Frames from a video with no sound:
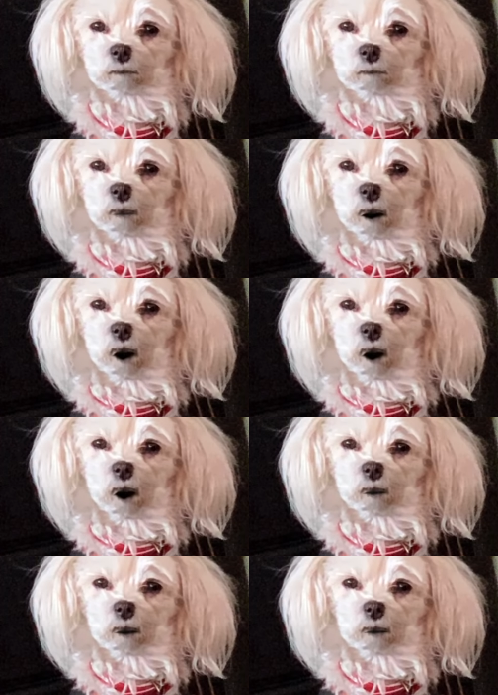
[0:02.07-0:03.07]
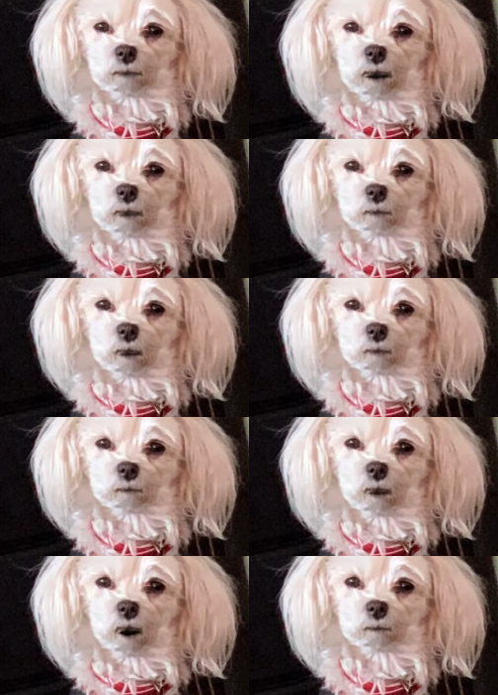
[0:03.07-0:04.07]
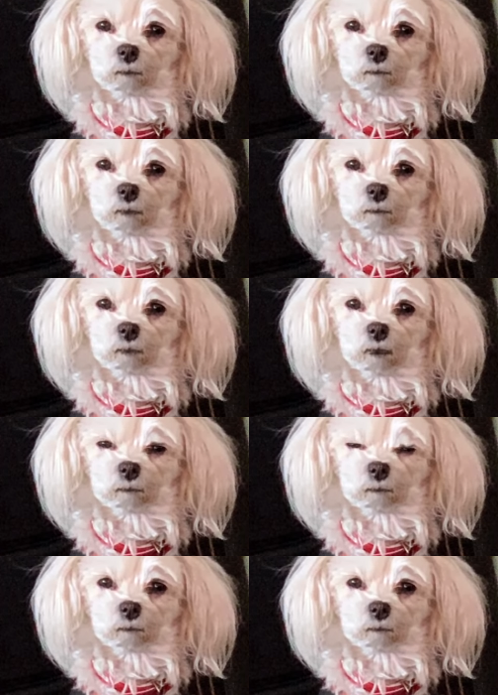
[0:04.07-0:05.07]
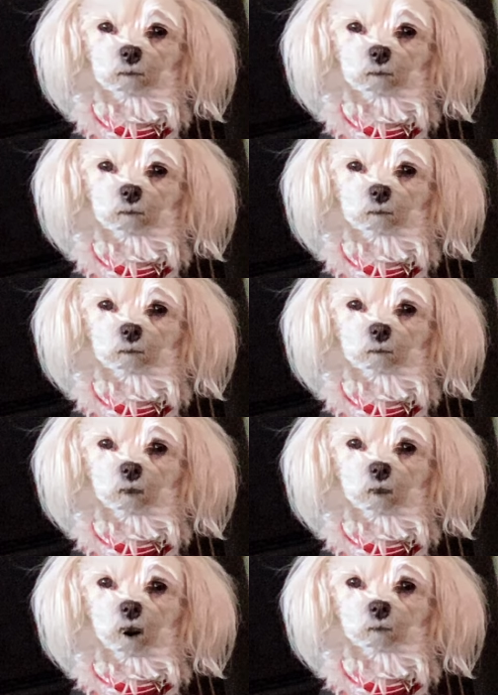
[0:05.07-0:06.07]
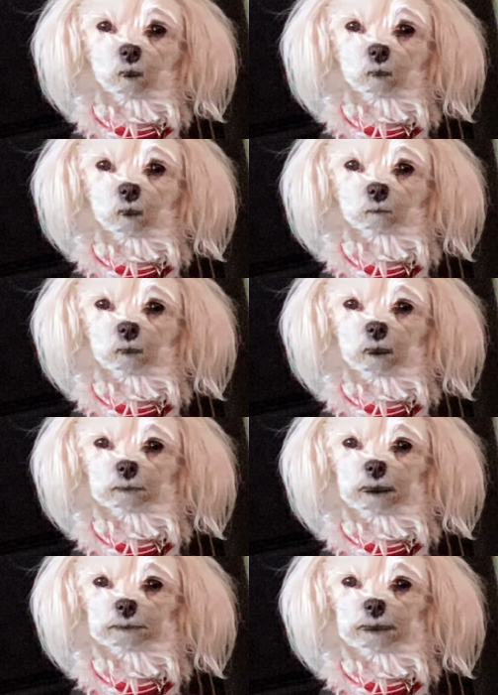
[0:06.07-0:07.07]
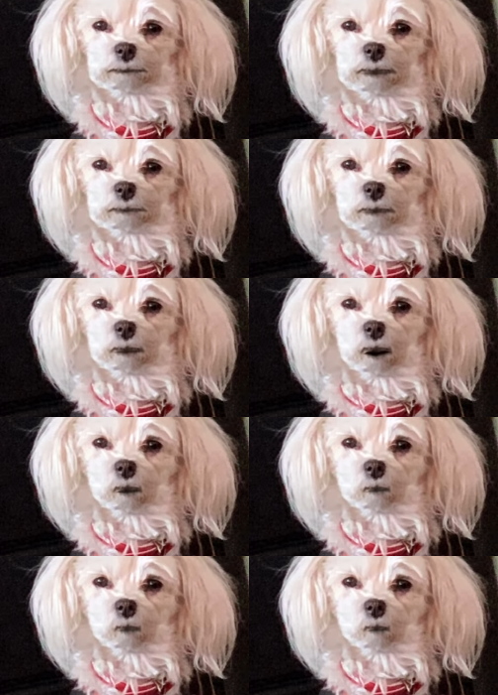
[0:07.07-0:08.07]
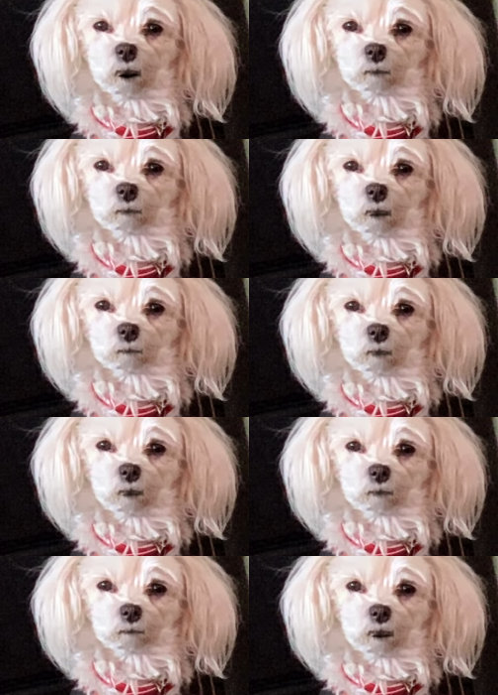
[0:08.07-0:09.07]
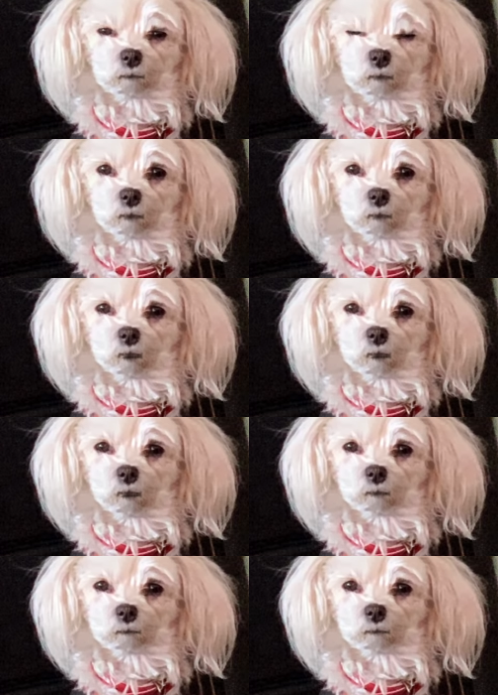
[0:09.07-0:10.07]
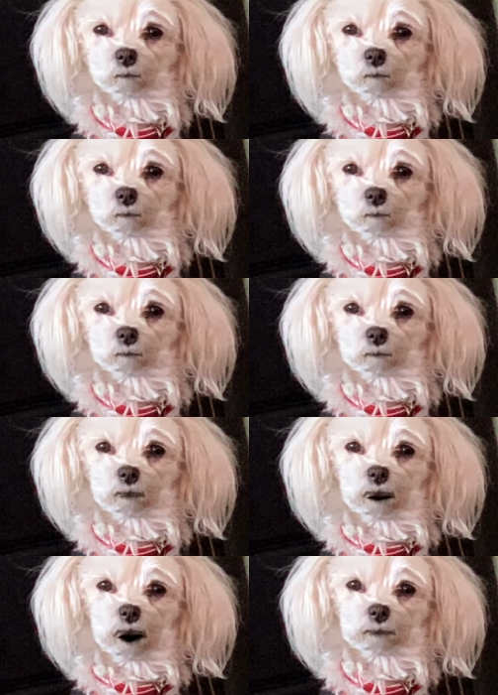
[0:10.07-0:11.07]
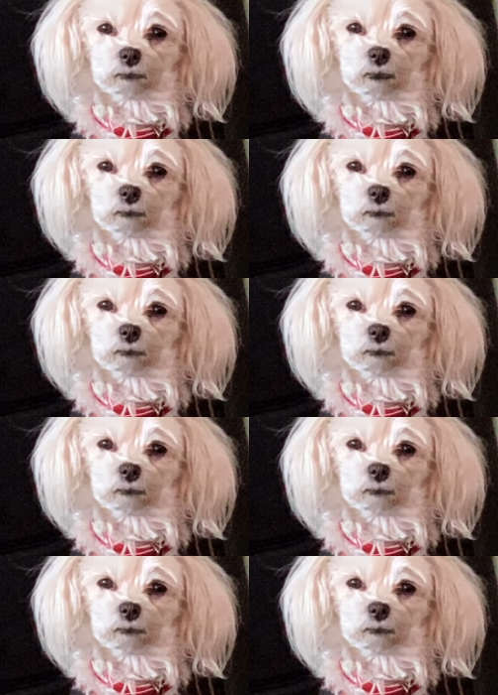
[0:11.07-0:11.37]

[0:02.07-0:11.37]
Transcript: I know I've mentioned farts before. As I've gotten older, I have been known to let out a little gas here and there. But usually they're